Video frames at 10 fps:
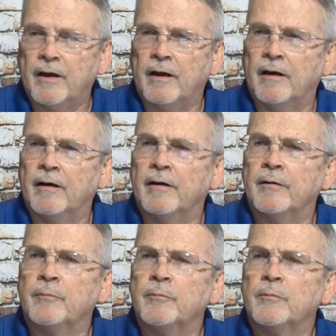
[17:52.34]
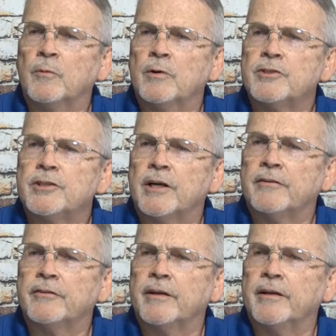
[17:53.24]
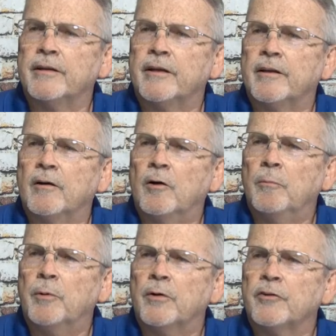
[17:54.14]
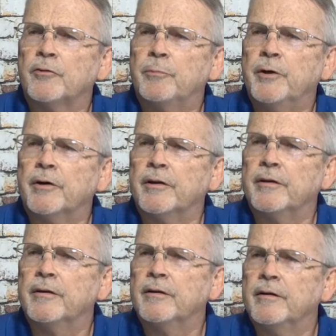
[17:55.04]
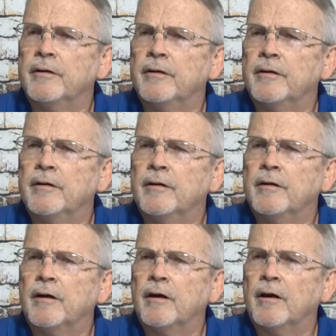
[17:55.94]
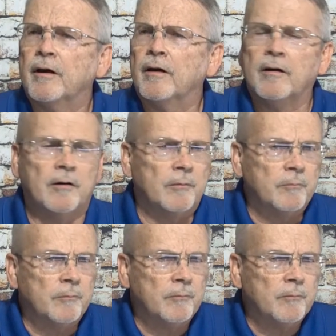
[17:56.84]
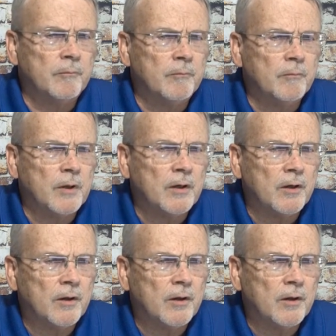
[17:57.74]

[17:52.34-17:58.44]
on. What's John saying? Can hope on spirit? Can